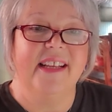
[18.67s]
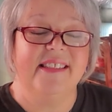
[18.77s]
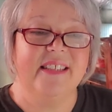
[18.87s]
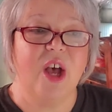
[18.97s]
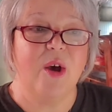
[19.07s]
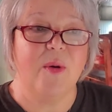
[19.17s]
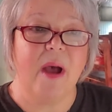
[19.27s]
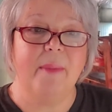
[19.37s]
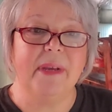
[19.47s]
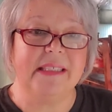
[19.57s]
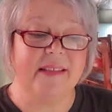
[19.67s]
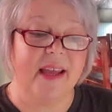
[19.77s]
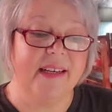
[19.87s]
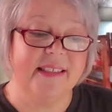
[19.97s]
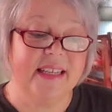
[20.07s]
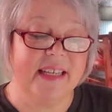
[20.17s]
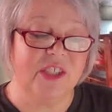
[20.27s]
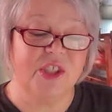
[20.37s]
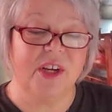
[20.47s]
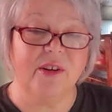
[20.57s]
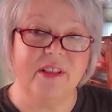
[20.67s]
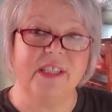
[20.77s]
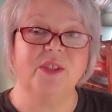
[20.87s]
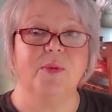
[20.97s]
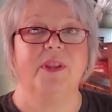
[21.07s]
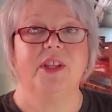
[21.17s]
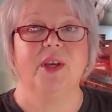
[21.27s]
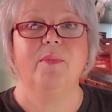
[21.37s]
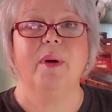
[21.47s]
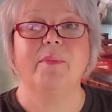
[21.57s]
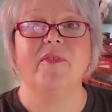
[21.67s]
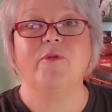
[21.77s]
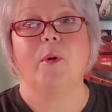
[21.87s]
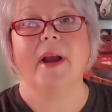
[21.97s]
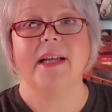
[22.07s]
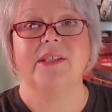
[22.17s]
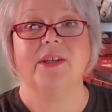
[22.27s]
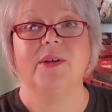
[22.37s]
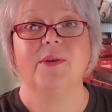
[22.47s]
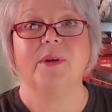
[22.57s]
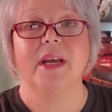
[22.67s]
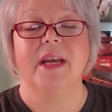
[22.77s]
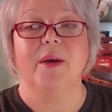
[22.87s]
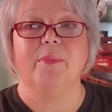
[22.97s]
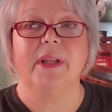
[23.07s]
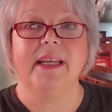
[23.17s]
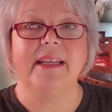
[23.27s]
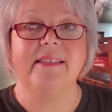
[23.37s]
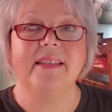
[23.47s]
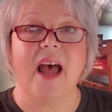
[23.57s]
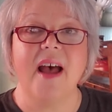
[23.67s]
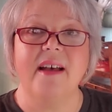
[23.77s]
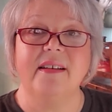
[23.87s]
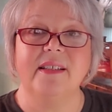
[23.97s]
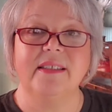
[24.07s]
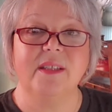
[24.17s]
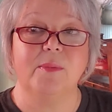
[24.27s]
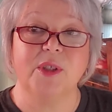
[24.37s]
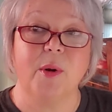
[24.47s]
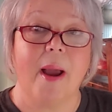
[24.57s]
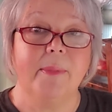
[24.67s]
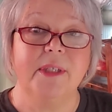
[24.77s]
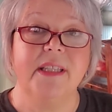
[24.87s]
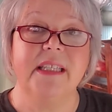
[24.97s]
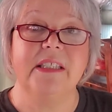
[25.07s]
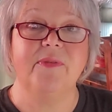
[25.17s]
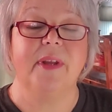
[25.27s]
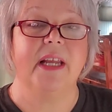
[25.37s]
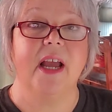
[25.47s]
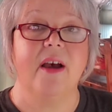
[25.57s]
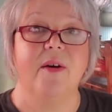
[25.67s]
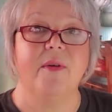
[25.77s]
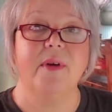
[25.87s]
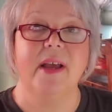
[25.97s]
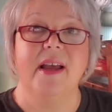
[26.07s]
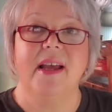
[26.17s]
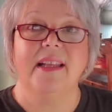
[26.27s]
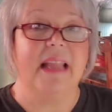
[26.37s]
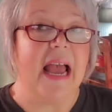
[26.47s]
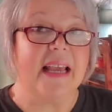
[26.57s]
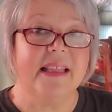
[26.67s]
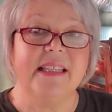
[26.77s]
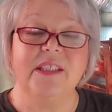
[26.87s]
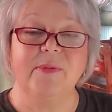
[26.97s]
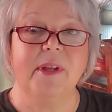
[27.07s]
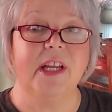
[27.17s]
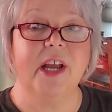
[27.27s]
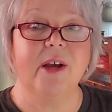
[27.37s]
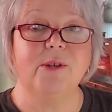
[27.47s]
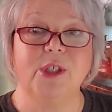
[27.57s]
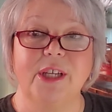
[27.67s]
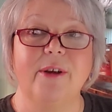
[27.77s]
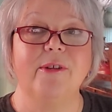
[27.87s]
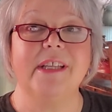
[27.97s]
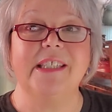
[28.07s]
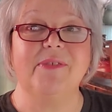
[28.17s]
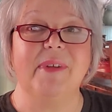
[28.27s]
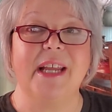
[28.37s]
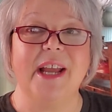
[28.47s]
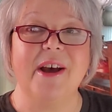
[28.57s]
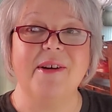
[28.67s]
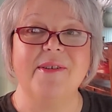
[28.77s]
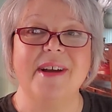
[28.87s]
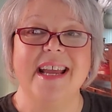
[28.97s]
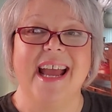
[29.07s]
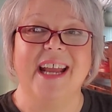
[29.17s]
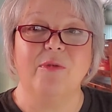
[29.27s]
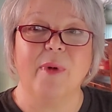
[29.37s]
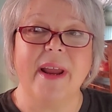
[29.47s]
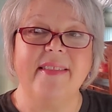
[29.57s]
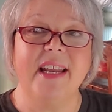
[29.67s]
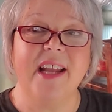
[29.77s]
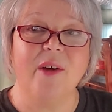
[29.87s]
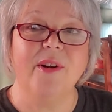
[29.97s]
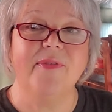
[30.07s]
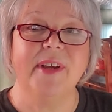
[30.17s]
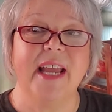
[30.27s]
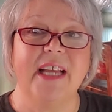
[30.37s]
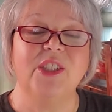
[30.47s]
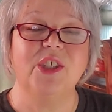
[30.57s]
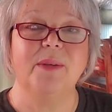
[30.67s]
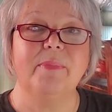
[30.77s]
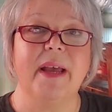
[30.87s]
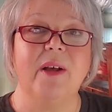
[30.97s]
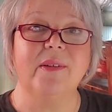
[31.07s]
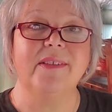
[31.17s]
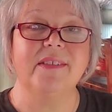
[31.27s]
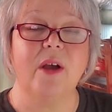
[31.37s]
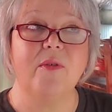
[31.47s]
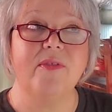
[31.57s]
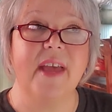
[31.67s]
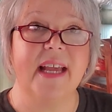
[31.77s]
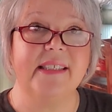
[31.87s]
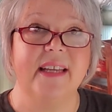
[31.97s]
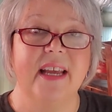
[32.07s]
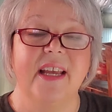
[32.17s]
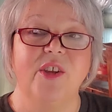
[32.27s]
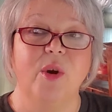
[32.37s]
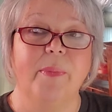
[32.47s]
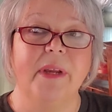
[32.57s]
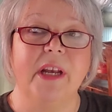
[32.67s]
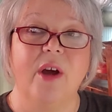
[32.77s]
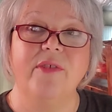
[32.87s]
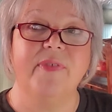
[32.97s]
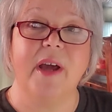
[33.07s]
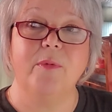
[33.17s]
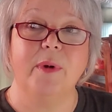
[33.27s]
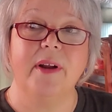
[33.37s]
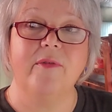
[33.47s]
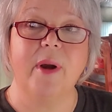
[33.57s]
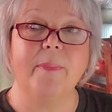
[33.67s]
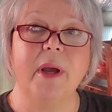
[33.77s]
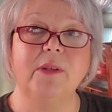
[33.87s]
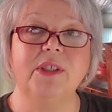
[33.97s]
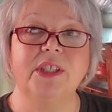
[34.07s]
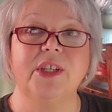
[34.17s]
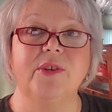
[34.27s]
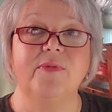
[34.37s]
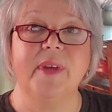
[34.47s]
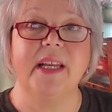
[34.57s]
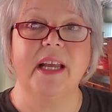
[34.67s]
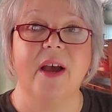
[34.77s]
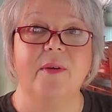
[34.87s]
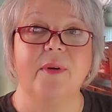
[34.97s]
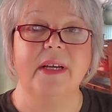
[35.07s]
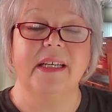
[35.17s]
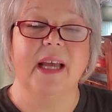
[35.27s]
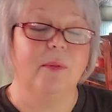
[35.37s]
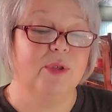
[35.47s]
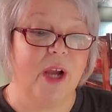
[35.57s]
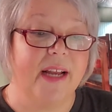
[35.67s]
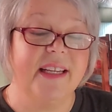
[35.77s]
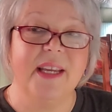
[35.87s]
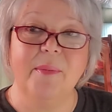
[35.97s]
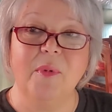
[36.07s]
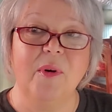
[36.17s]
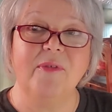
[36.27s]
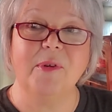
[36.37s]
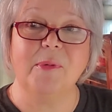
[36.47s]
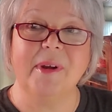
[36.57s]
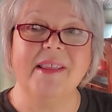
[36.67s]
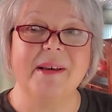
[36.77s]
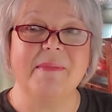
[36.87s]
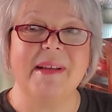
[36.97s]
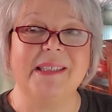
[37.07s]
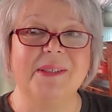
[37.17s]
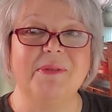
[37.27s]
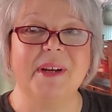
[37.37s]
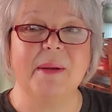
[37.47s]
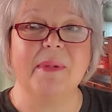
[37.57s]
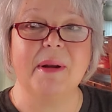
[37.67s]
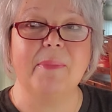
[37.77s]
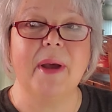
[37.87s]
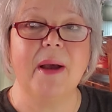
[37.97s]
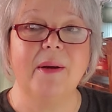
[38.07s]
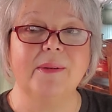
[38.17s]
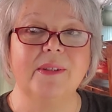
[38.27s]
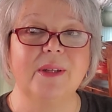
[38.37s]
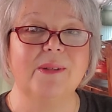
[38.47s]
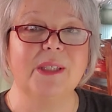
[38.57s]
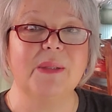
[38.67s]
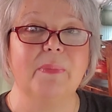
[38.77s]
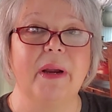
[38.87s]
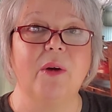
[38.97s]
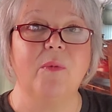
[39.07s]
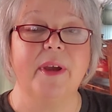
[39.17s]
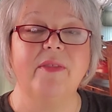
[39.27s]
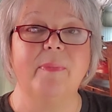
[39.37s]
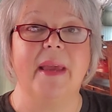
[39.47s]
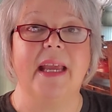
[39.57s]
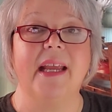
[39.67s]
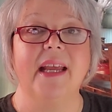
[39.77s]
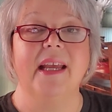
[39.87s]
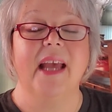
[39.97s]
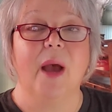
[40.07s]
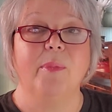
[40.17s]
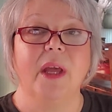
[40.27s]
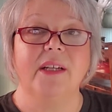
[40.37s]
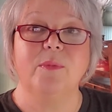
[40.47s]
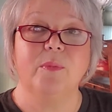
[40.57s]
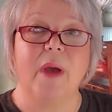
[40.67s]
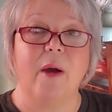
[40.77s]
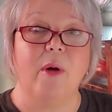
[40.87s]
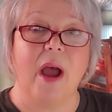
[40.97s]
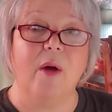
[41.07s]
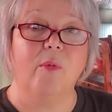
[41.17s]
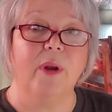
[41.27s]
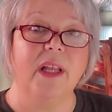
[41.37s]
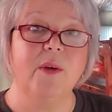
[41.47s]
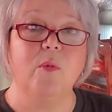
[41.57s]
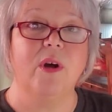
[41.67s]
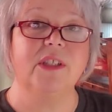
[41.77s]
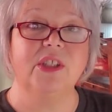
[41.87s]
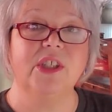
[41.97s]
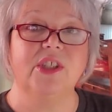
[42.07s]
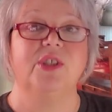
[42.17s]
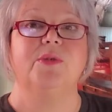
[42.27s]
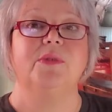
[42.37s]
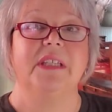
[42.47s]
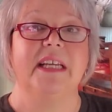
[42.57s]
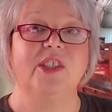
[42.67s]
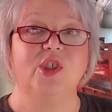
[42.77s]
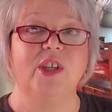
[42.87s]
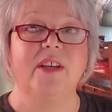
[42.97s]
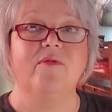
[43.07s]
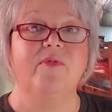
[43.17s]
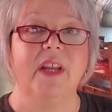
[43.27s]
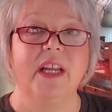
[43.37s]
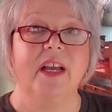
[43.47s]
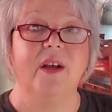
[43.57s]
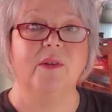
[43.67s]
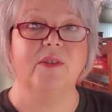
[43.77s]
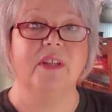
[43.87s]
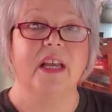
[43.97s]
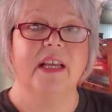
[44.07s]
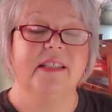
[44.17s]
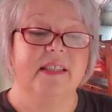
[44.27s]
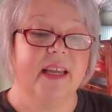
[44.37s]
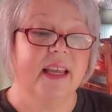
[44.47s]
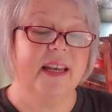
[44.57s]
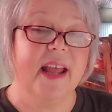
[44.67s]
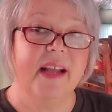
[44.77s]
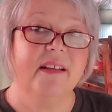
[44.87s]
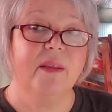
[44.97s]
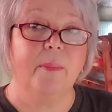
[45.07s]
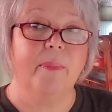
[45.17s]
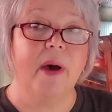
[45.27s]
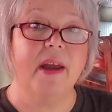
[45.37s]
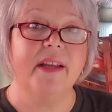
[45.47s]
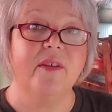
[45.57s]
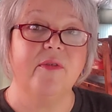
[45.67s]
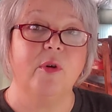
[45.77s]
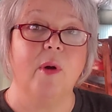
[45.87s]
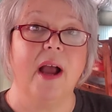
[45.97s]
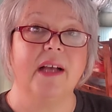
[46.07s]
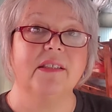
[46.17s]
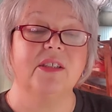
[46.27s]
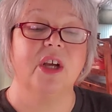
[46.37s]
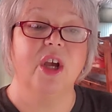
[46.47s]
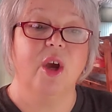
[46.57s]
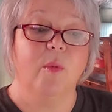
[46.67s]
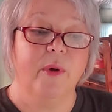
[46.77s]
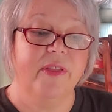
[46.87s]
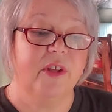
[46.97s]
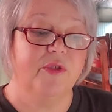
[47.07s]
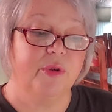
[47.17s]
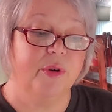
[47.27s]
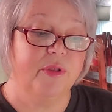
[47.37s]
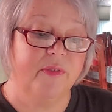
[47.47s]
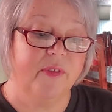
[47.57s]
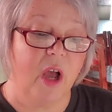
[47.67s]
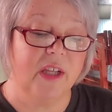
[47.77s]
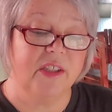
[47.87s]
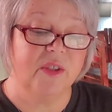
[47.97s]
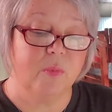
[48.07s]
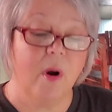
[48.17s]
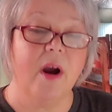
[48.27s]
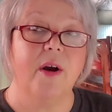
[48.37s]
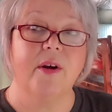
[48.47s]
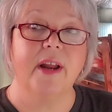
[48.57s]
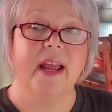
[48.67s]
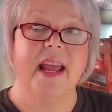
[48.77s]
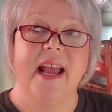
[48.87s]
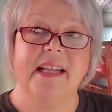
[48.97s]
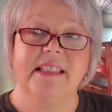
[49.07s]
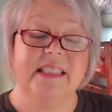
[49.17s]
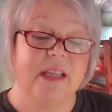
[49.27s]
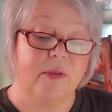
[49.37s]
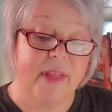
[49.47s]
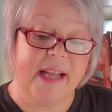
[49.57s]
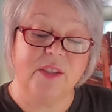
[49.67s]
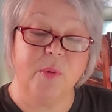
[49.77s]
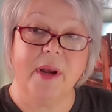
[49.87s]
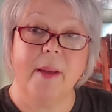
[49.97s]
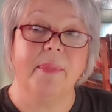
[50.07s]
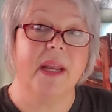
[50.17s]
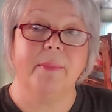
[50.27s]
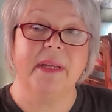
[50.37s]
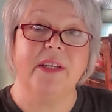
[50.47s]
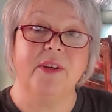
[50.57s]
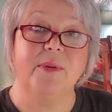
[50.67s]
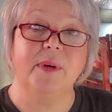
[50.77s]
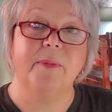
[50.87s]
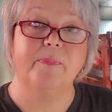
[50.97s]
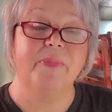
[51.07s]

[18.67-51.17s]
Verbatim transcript: So I'm excited to get to share this with you. But before I do, please uh, subscribe to this video like this video, share this video, and ring the notification bell so that you'll be notified whenever I post a new video. I'm trying to get more of a rhythm as to when I'm going to post, so just bear with me. I'm going to, I really want to do teaching videos to connect the body of Christ with the truth of God's word. And so that's what I'm going to be doing.